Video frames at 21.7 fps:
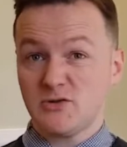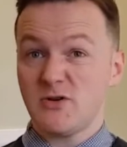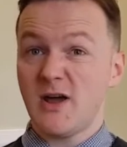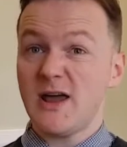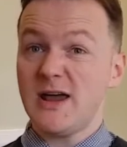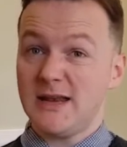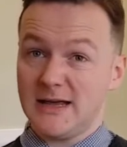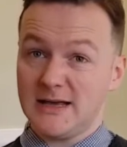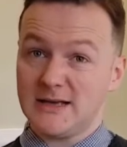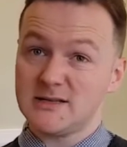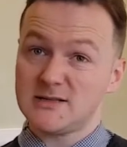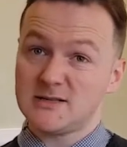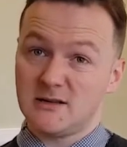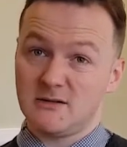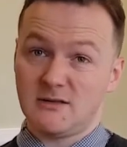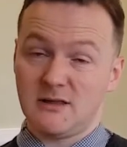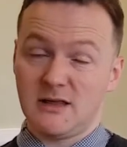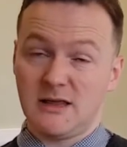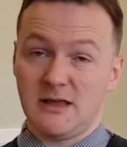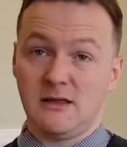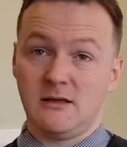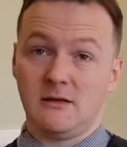training, so
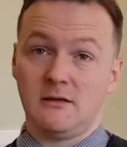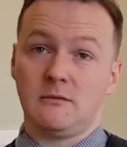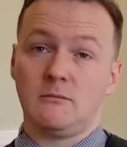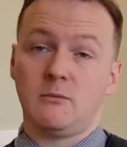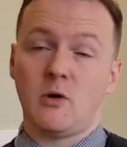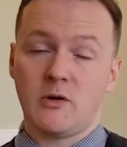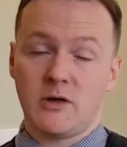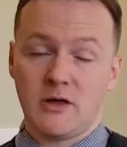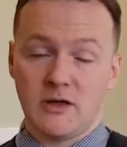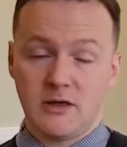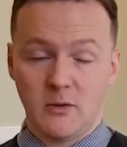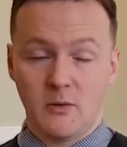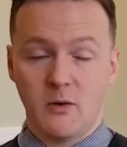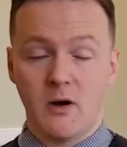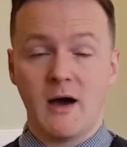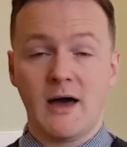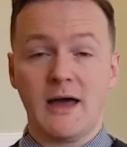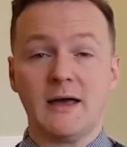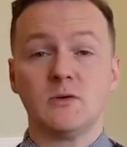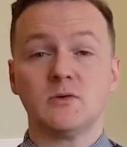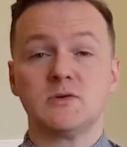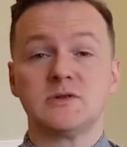the Pocket
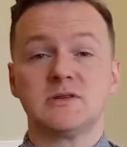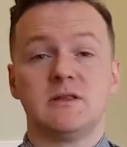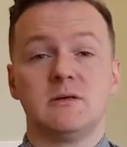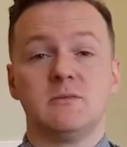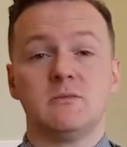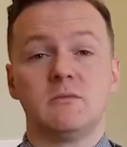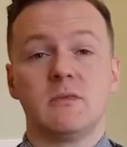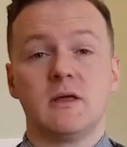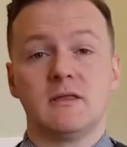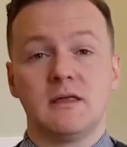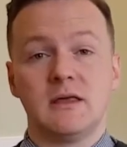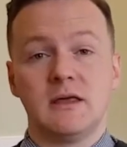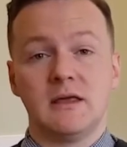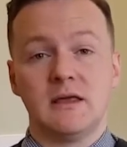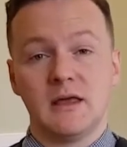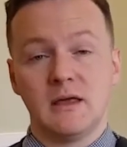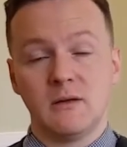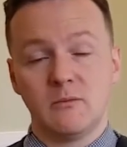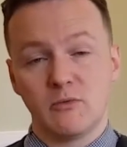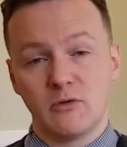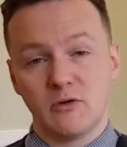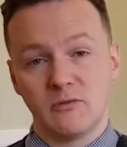QI, also
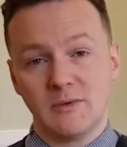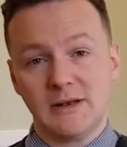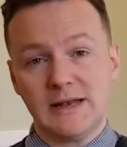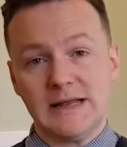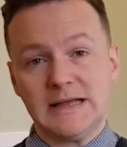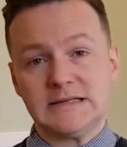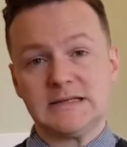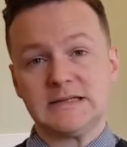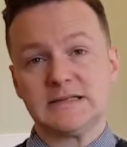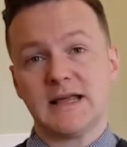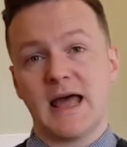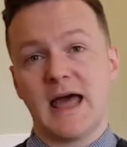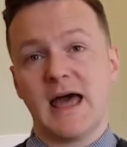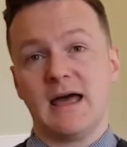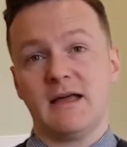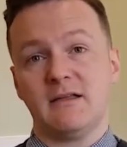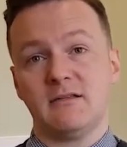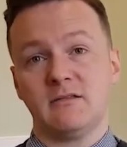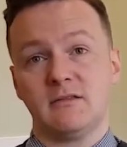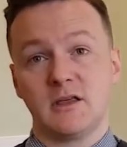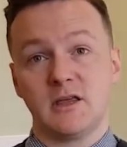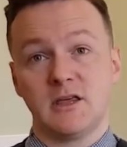the improvement leaders
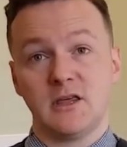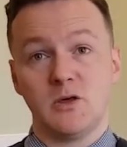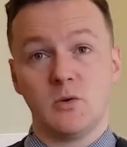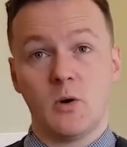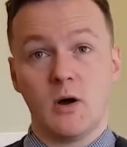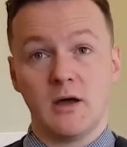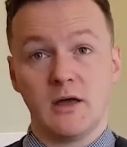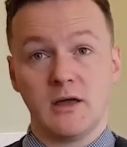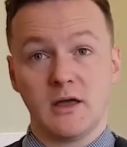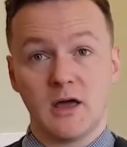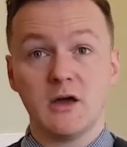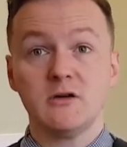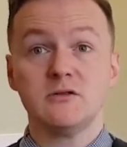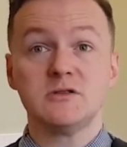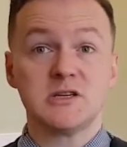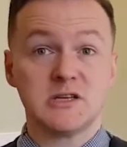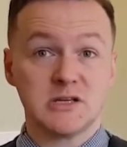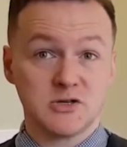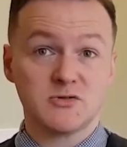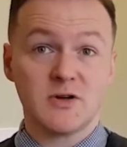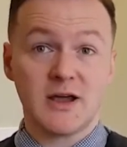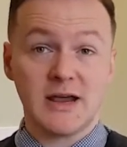and the QI
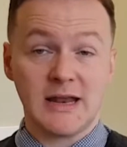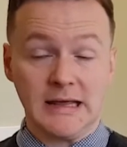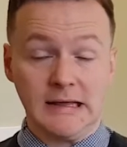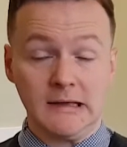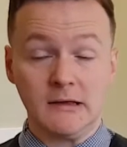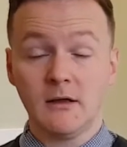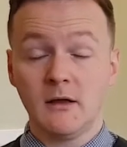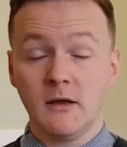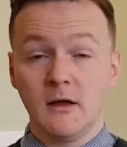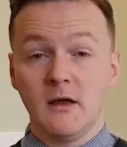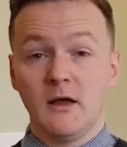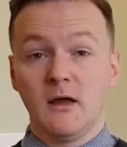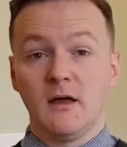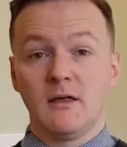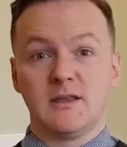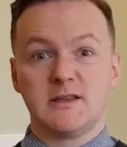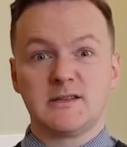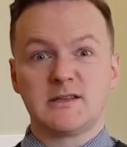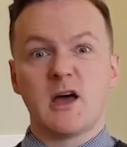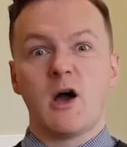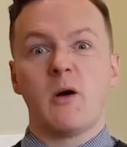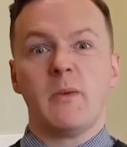coaching training
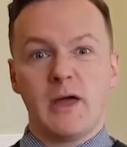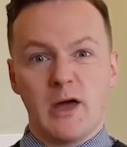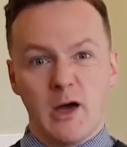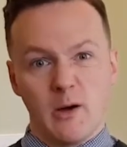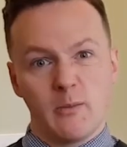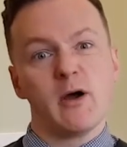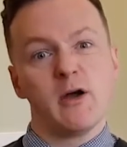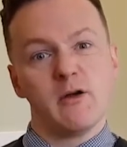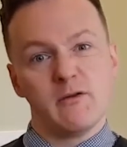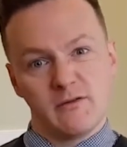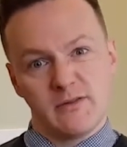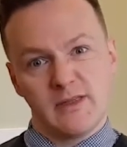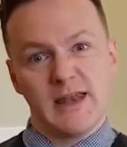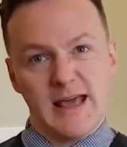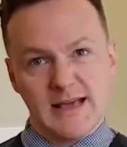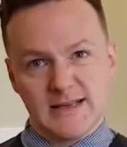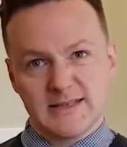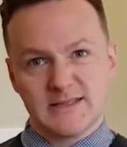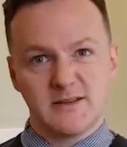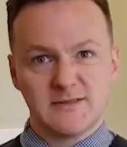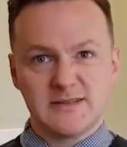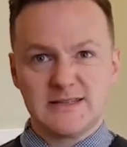that's coming up over the
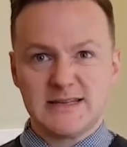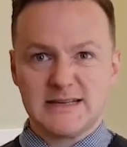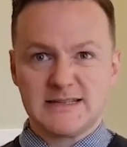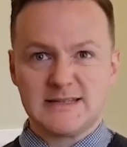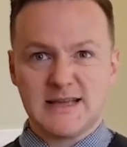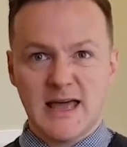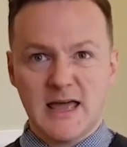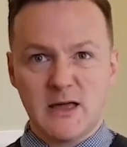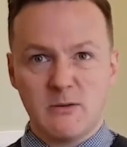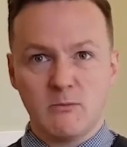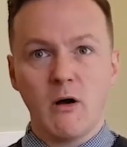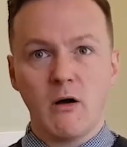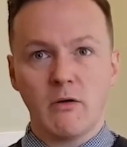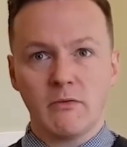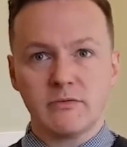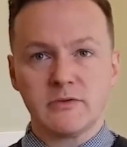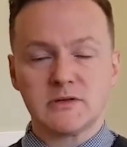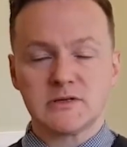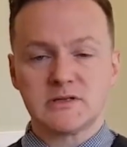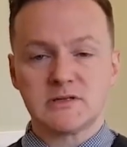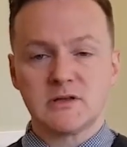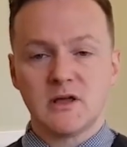next 6 to 8
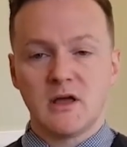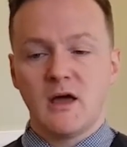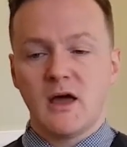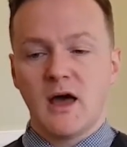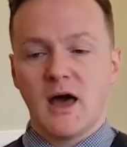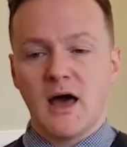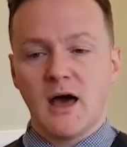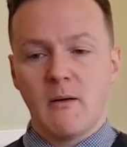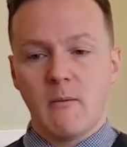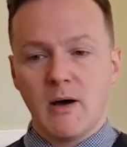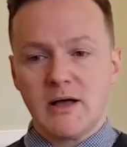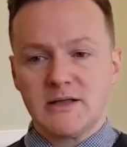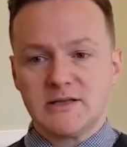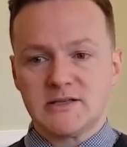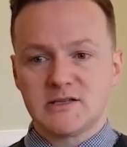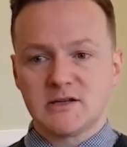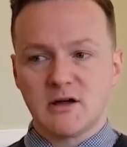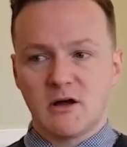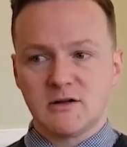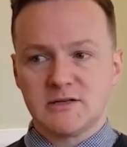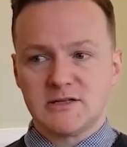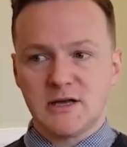months, and
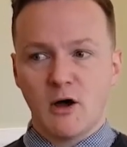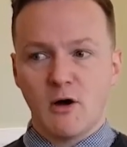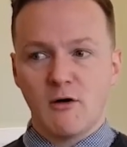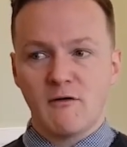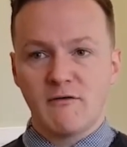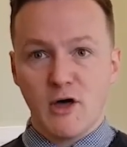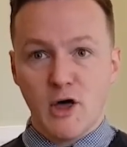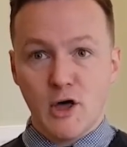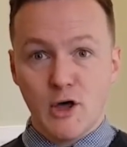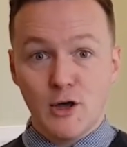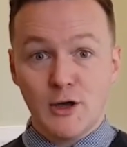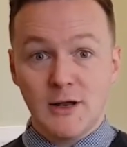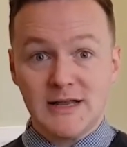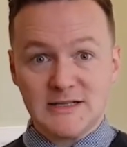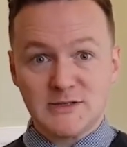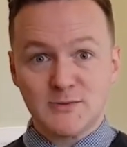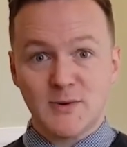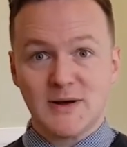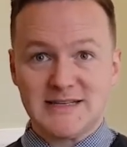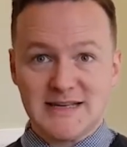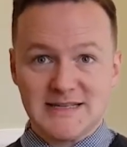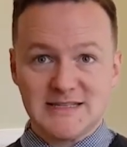starting off early
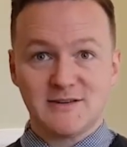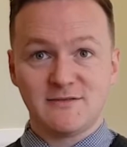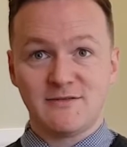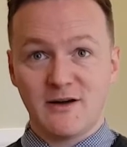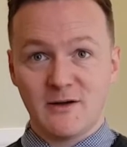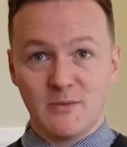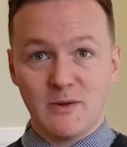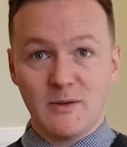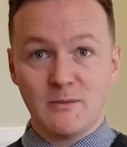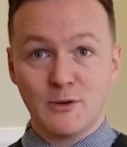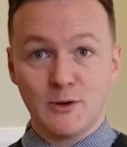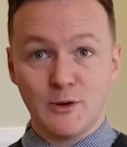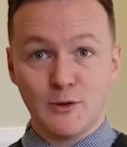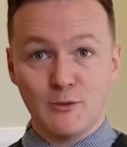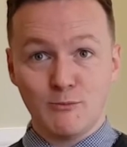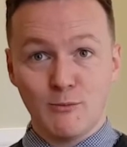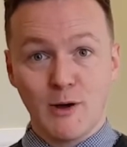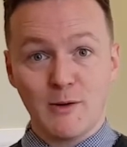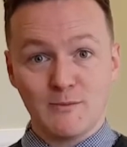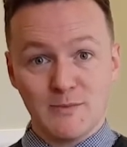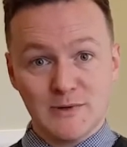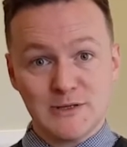to identify people who
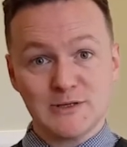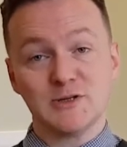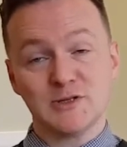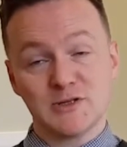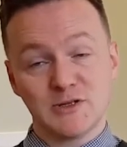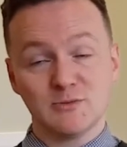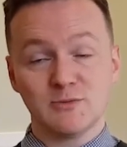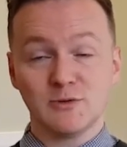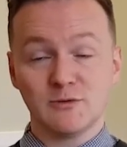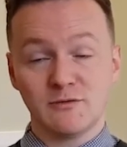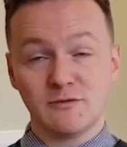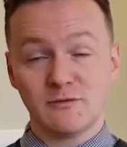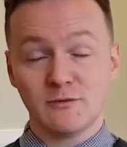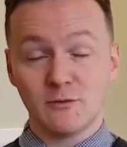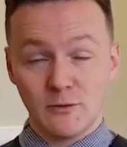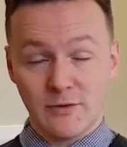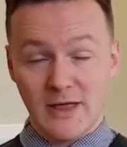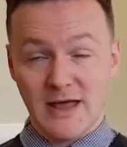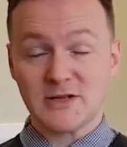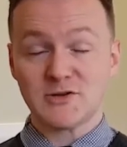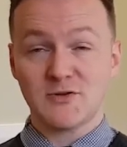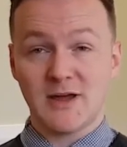might be suitable
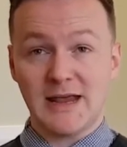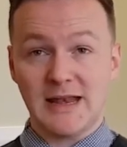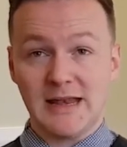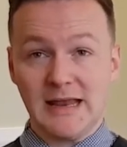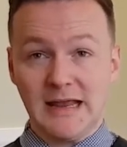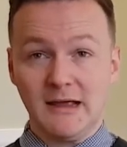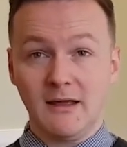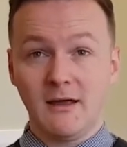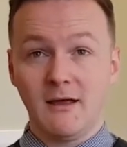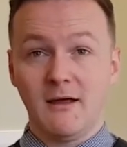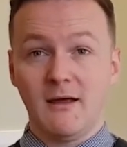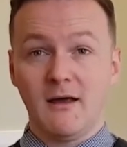for that training,